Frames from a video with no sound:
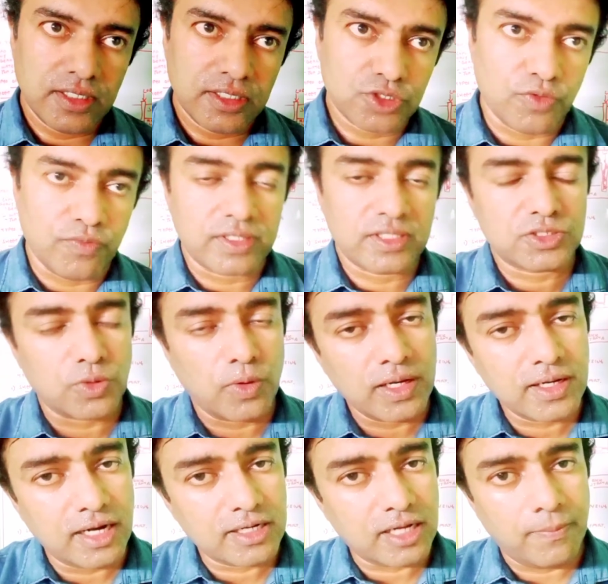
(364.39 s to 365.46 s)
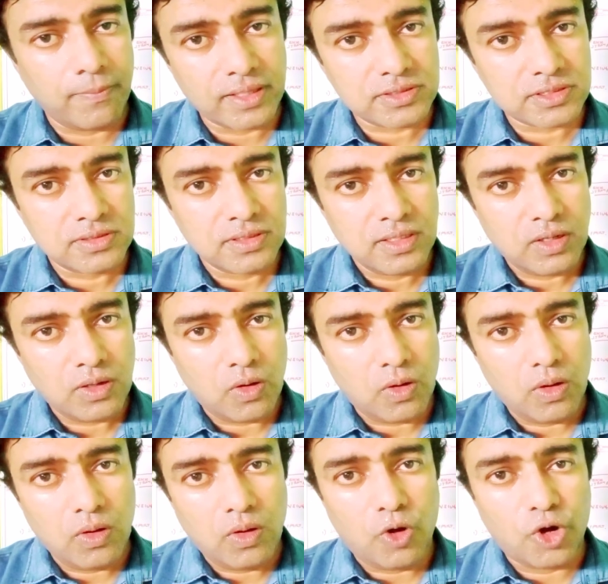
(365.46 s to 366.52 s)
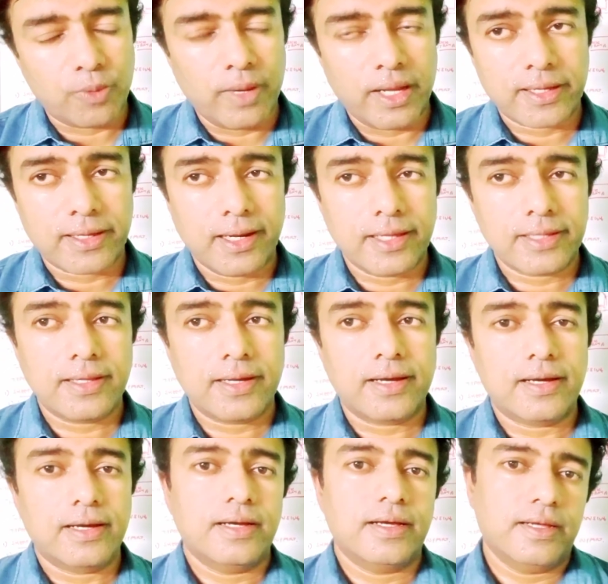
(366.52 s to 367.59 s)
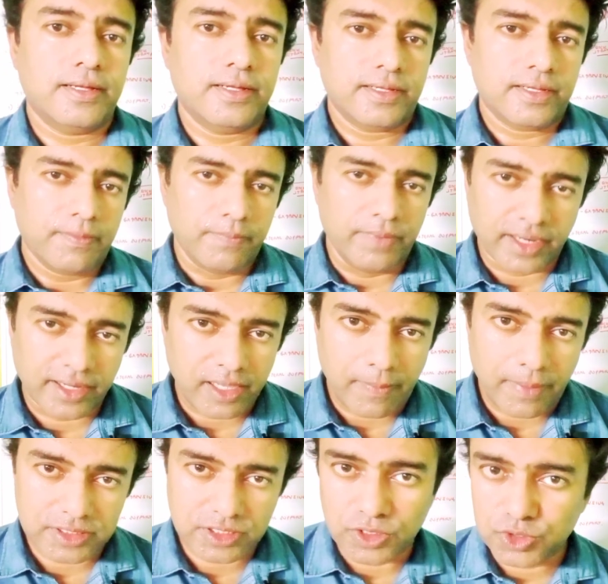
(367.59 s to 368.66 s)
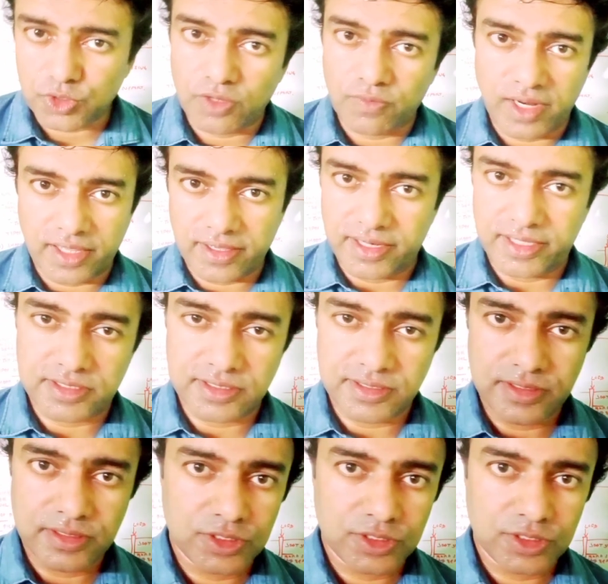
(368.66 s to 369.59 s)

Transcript: So when the soil get compressed, automatically the bearing capacity of the soil will increase.